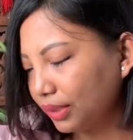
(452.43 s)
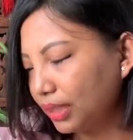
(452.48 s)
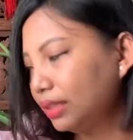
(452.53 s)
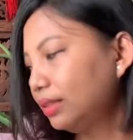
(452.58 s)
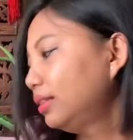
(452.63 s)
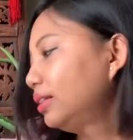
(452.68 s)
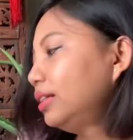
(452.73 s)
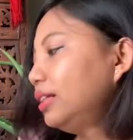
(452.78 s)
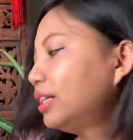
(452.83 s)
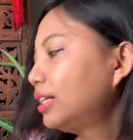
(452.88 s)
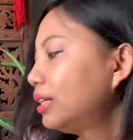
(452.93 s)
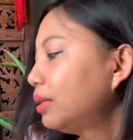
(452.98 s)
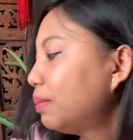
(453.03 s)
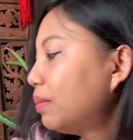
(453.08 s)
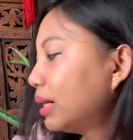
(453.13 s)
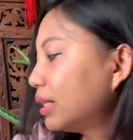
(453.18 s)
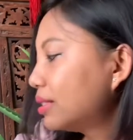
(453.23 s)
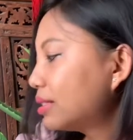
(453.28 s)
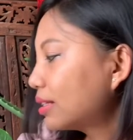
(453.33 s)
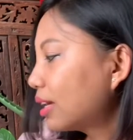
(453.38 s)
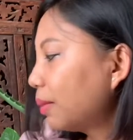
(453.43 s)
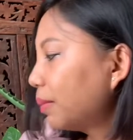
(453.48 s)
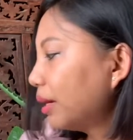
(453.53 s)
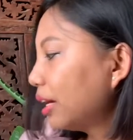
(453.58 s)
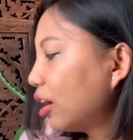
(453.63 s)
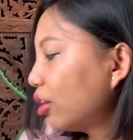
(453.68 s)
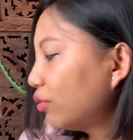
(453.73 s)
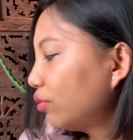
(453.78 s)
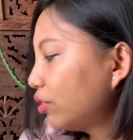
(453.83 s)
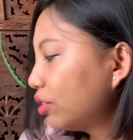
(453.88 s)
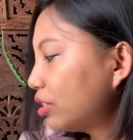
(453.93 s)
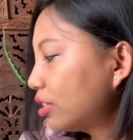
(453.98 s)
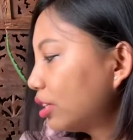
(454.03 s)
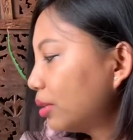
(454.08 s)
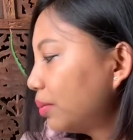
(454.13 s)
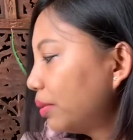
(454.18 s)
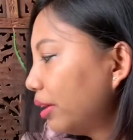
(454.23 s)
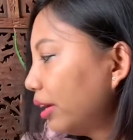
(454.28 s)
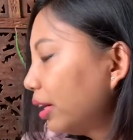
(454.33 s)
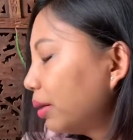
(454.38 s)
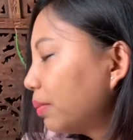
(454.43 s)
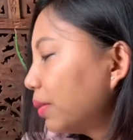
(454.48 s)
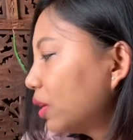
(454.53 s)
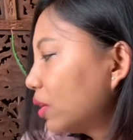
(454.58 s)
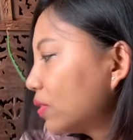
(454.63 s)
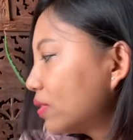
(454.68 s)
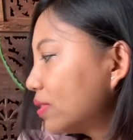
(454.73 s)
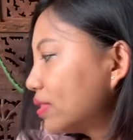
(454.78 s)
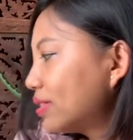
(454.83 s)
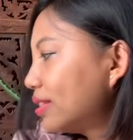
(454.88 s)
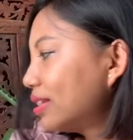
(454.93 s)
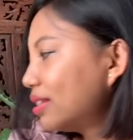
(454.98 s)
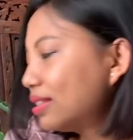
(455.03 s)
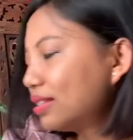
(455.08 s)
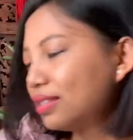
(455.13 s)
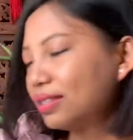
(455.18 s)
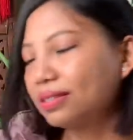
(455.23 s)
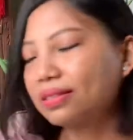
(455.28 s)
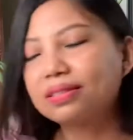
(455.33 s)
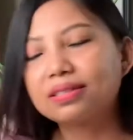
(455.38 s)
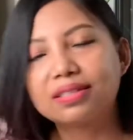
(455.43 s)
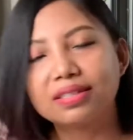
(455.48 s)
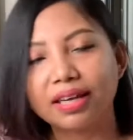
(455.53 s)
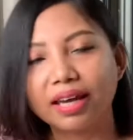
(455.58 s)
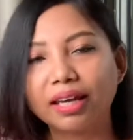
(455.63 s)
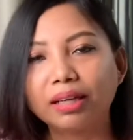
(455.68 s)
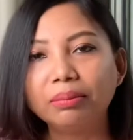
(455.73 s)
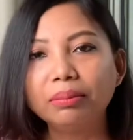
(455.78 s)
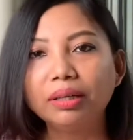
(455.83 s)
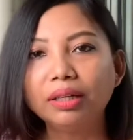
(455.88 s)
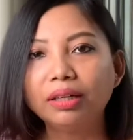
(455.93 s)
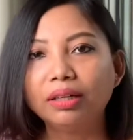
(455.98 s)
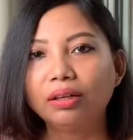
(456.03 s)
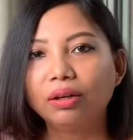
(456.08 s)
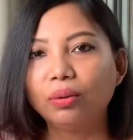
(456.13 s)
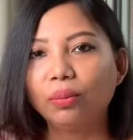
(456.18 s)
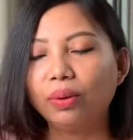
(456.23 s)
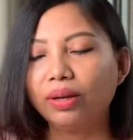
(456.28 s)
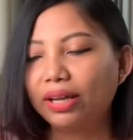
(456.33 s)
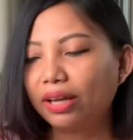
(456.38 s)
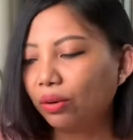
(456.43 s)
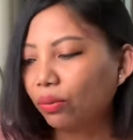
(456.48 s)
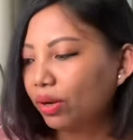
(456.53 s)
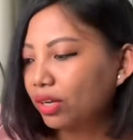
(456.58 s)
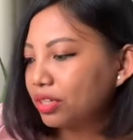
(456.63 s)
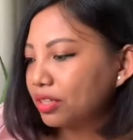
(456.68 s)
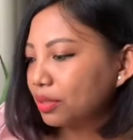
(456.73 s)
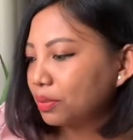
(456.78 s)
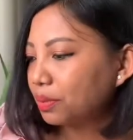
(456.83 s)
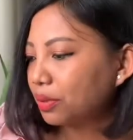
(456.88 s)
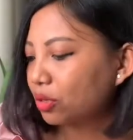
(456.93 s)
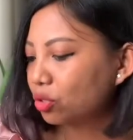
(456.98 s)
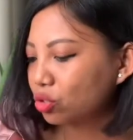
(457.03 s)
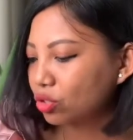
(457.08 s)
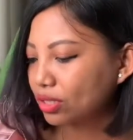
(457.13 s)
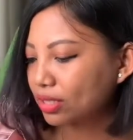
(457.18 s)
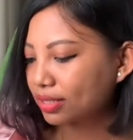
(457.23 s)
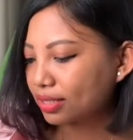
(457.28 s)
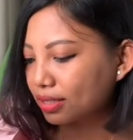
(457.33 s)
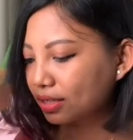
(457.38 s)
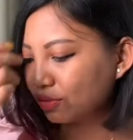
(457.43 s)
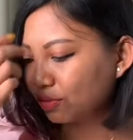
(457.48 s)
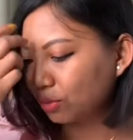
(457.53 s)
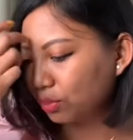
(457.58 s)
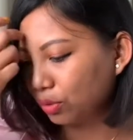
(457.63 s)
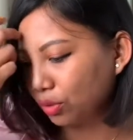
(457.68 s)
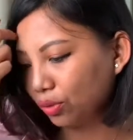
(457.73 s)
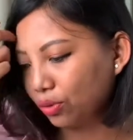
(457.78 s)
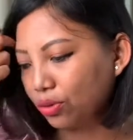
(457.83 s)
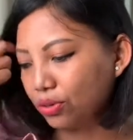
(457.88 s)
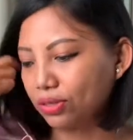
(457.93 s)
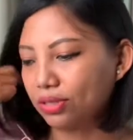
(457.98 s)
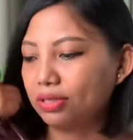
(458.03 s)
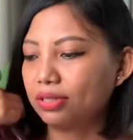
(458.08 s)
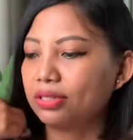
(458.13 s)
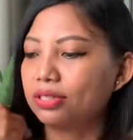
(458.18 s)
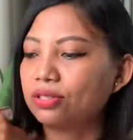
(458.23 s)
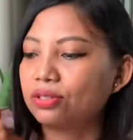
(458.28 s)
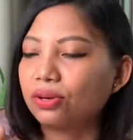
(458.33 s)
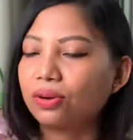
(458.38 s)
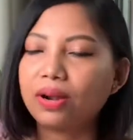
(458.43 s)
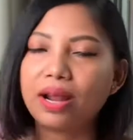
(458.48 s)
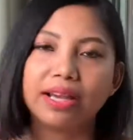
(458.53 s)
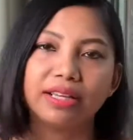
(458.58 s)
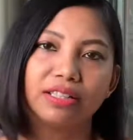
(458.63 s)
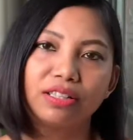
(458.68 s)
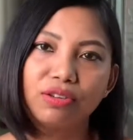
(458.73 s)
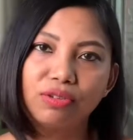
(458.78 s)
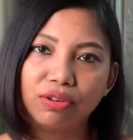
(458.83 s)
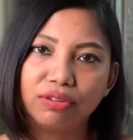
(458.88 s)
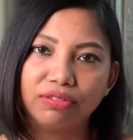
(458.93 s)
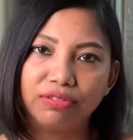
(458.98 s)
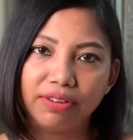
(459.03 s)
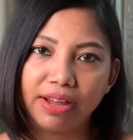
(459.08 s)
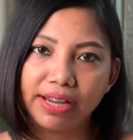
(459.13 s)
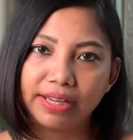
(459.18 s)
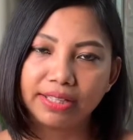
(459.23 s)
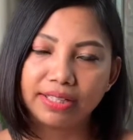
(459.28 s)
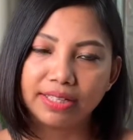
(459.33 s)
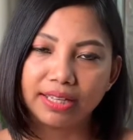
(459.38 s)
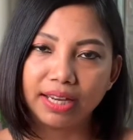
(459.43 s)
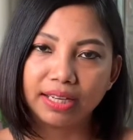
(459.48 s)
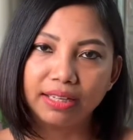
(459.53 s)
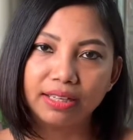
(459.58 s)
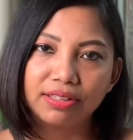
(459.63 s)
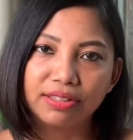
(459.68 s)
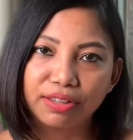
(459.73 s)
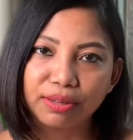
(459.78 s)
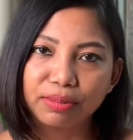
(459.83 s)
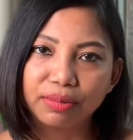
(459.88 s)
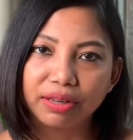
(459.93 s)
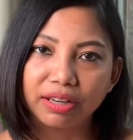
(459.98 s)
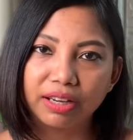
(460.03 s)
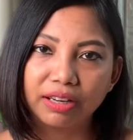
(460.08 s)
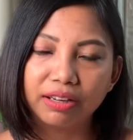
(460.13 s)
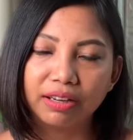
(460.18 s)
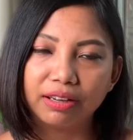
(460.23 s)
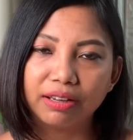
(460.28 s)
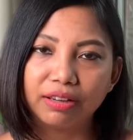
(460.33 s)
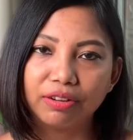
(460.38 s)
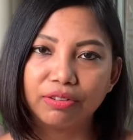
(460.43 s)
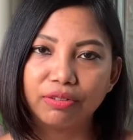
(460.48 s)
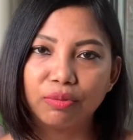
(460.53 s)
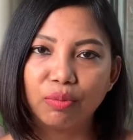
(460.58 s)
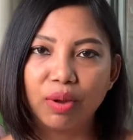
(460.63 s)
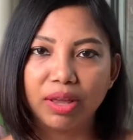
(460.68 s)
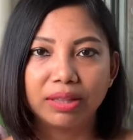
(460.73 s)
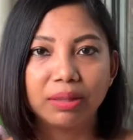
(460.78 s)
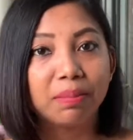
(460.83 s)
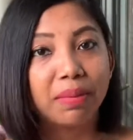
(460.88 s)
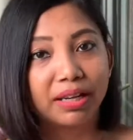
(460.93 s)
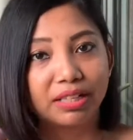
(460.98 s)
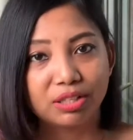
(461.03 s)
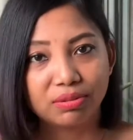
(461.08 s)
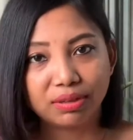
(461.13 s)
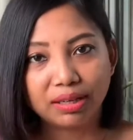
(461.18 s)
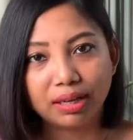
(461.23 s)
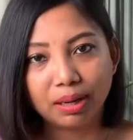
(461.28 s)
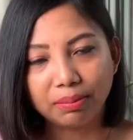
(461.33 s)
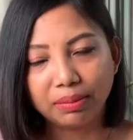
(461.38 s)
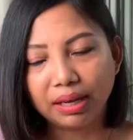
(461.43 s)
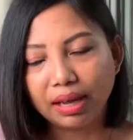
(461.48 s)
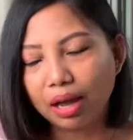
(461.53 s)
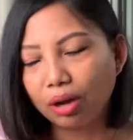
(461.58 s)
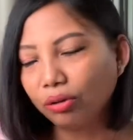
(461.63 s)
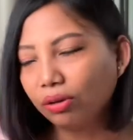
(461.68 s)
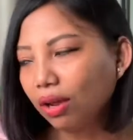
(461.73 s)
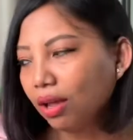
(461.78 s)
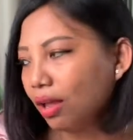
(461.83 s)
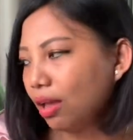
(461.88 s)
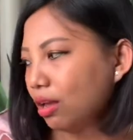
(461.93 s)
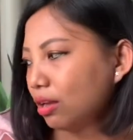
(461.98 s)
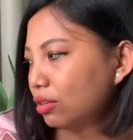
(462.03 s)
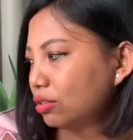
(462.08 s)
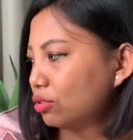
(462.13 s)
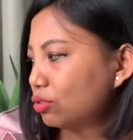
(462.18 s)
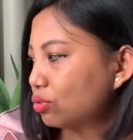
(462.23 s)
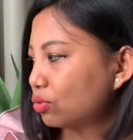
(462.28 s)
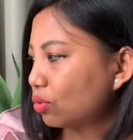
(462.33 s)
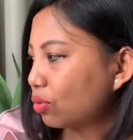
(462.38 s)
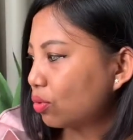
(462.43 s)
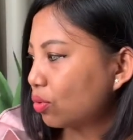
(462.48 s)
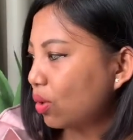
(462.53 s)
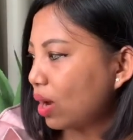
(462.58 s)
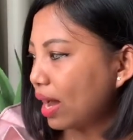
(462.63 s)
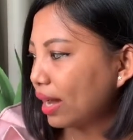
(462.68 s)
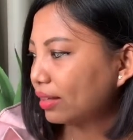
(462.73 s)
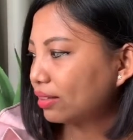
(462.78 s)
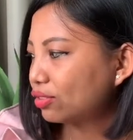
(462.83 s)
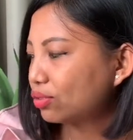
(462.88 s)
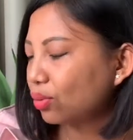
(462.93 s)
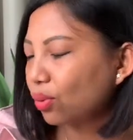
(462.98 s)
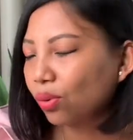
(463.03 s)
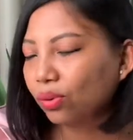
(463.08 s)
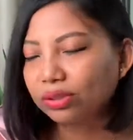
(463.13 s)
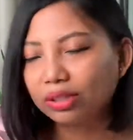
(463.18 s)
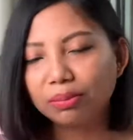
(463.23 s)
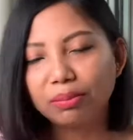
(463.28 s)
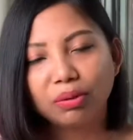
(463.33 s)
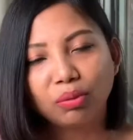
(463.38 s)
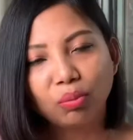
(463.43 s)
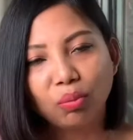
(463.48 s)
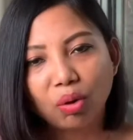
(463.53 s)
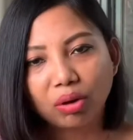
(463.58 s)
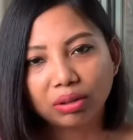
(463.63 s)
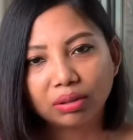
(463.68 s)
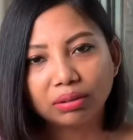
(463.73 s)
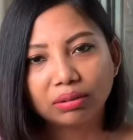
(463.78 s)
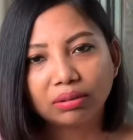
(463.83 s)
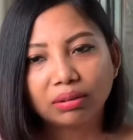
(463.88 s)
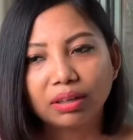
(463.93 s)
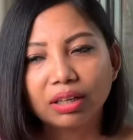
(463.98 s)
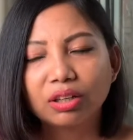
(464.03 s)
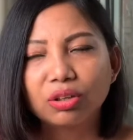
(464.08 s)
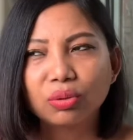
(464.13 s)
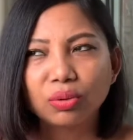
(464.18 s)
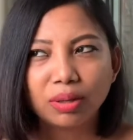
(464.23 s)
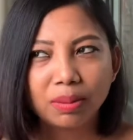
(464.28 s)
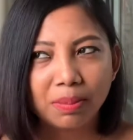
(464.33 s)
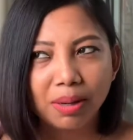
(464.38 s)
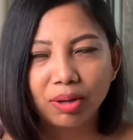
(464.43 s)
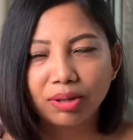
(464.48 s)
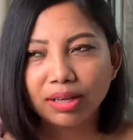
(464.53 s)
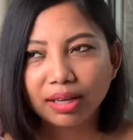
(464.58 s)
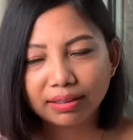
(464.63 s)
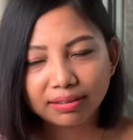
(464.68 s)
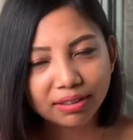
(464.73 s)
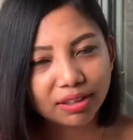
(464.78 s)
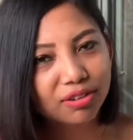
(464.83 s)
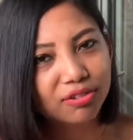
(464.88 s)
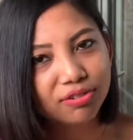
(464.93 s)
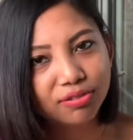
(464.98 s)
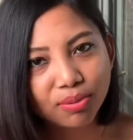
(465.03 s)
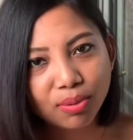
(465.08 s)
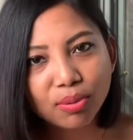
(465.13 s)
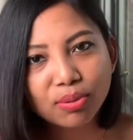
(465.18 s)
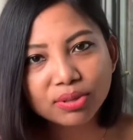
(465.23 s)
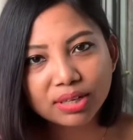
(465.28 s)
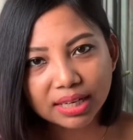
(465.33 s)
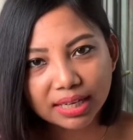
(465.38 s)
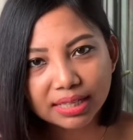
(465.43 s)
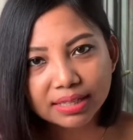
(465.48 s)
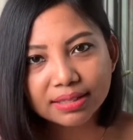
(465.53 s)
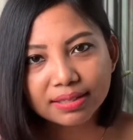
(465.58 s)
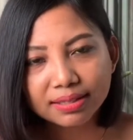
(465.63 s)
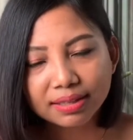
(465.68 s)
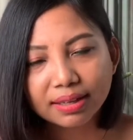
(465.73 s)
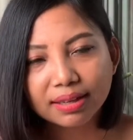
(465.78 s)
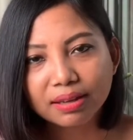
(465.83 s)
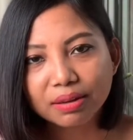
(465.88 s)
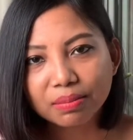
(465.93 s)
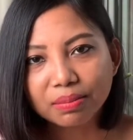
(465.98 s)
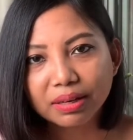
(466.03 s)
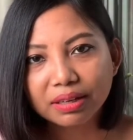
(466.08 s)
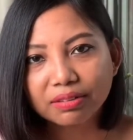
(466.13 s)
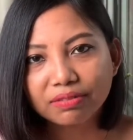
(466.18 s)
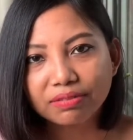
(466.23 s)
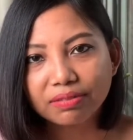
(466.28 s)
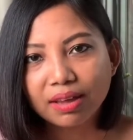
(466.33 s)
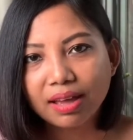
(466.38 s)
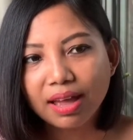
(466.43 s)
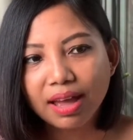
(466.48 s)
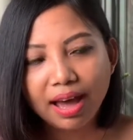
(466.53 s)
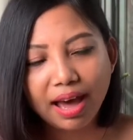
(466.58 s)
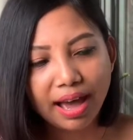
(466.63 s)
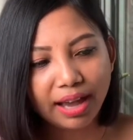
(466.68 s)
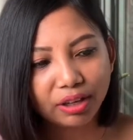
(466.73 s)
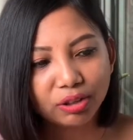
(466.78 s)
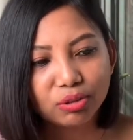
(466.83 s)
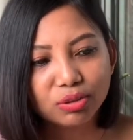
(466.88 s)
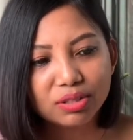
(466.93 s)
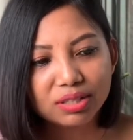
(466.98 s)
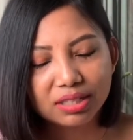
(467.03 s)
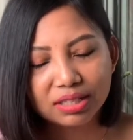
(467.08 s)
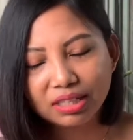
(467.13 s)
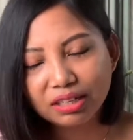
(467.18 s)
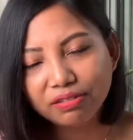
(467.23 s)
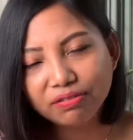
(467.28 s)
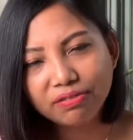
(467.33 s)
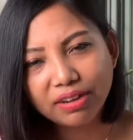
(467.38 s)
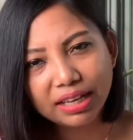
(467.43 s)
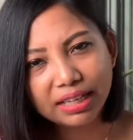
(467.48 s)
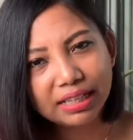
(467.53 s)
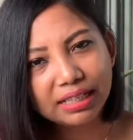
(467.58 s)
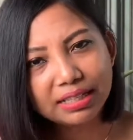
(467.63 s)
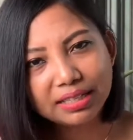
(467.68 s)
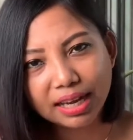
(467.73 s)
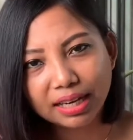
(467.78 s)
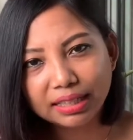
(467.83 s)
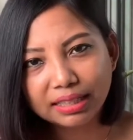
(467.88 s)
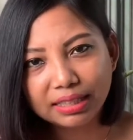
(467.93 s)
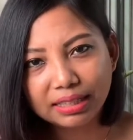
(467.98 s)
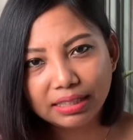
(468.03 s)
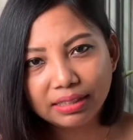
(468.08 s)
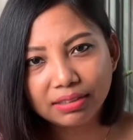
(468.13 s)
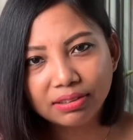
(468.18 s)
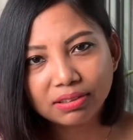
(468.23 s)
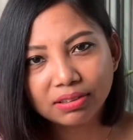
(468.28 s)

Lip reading: the little buds coming out of turmeric, because this time when I went and purchased it from the grocery store, I did not find any turmeric where the buds were coming out. So I soaked them in water. It took about, I think, 4 days, but I could see very tiny